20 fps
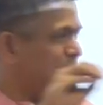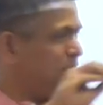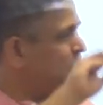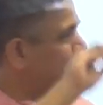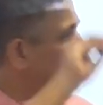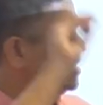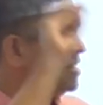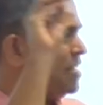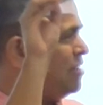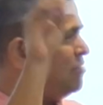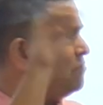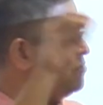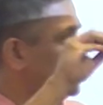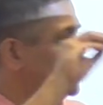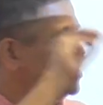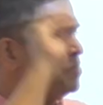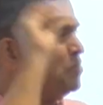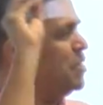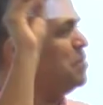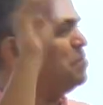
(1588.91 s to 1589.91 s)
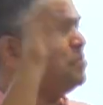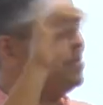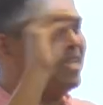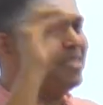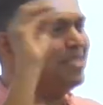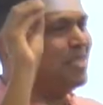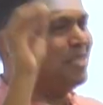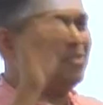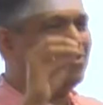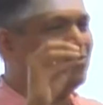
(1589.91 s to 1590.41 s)
You can have as many
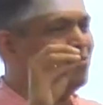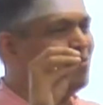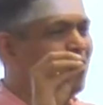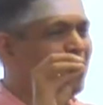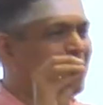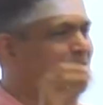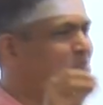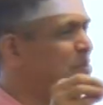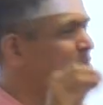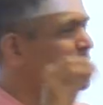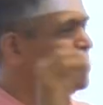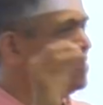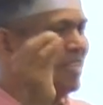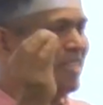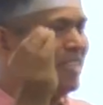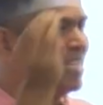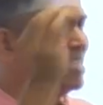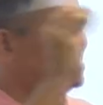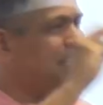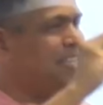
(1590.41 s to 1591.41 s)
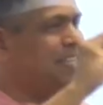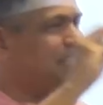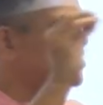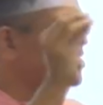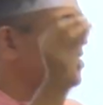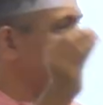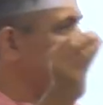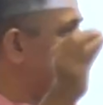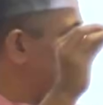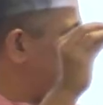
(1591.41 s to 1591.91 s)
plans as you want, but unless there is
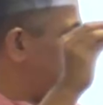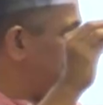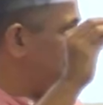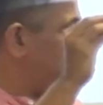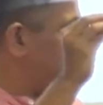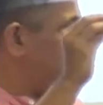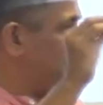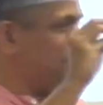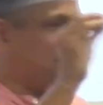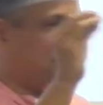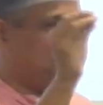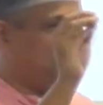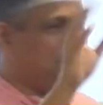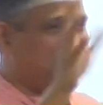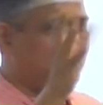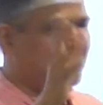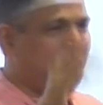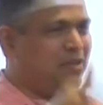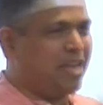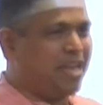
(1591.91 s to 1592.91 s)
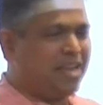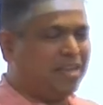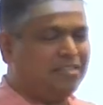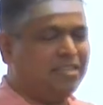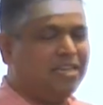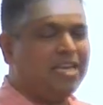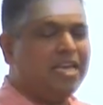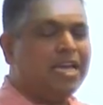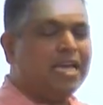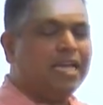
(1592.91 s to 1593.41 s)
a luck, you know, you can't
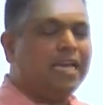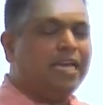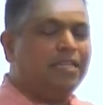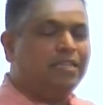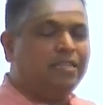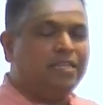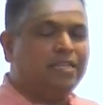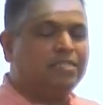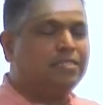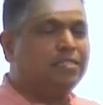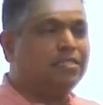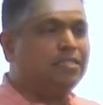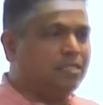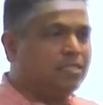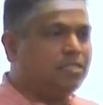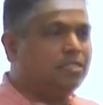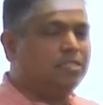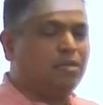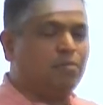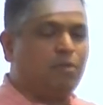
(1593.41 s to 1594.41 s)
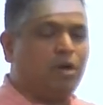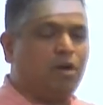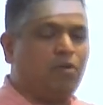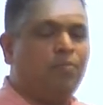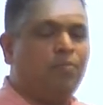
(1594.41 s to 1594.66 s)
get this somehow.